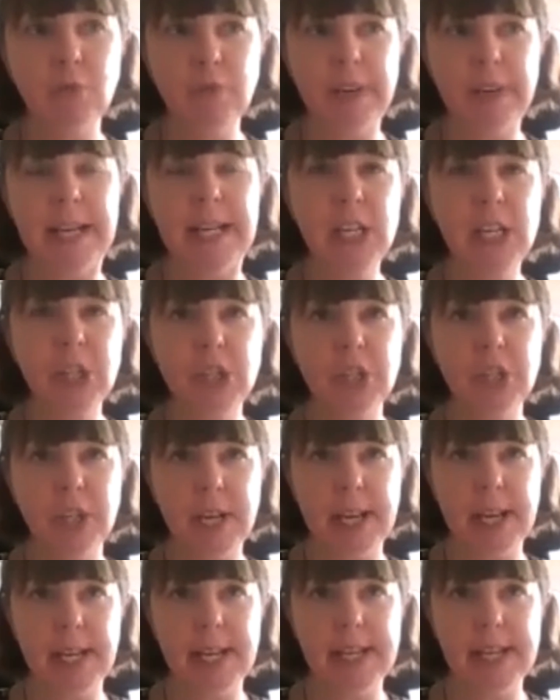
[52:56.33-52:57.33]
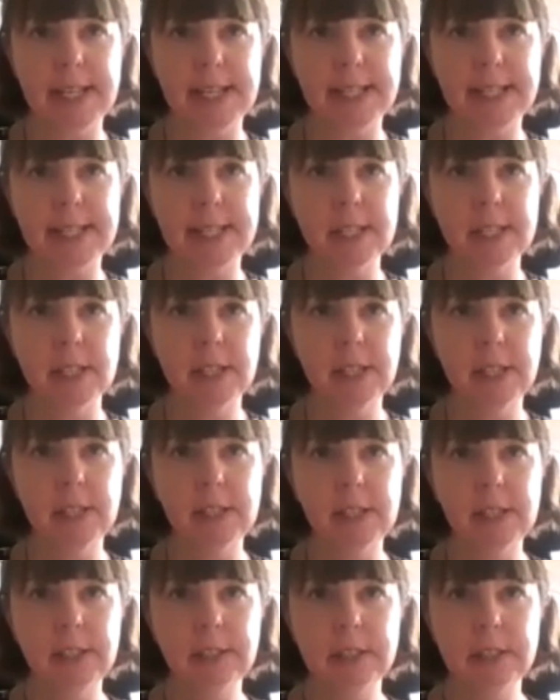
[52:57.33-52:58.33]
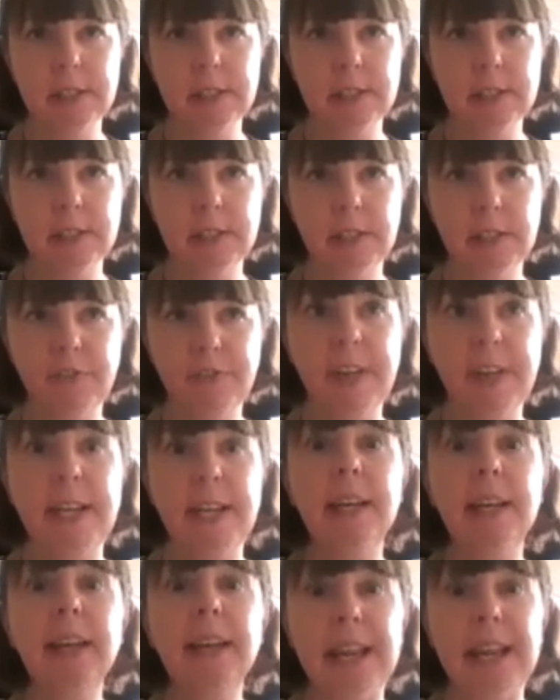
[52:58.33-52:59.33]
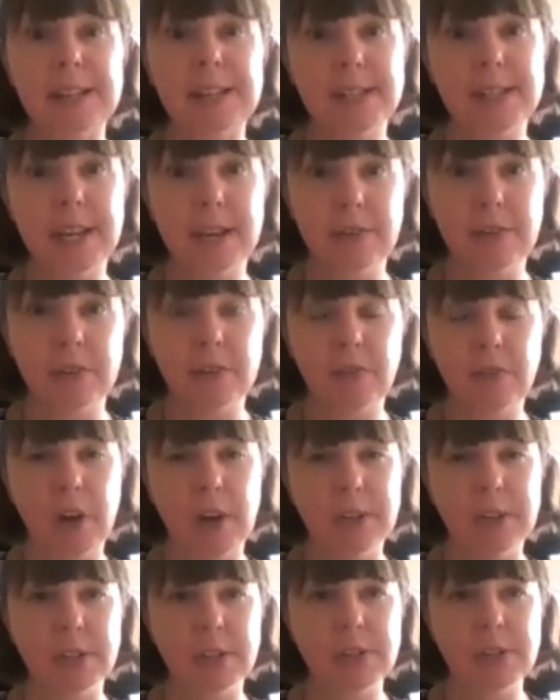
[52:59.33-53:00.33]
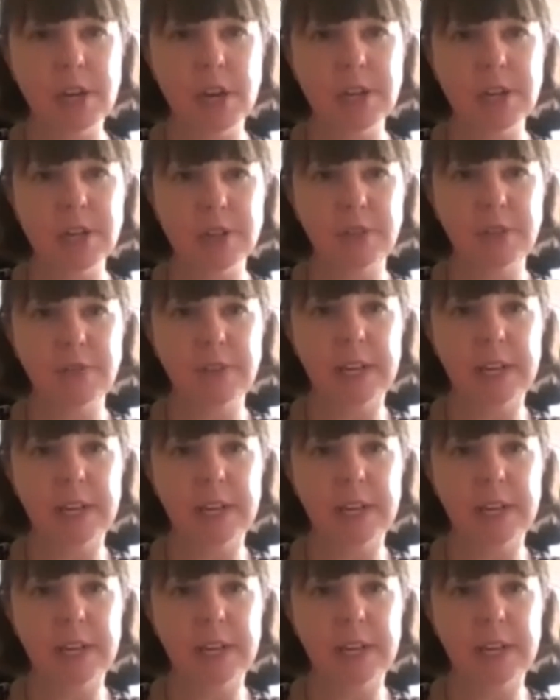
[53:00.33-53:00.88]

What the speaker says: reach is feeling less terrified, because the idea of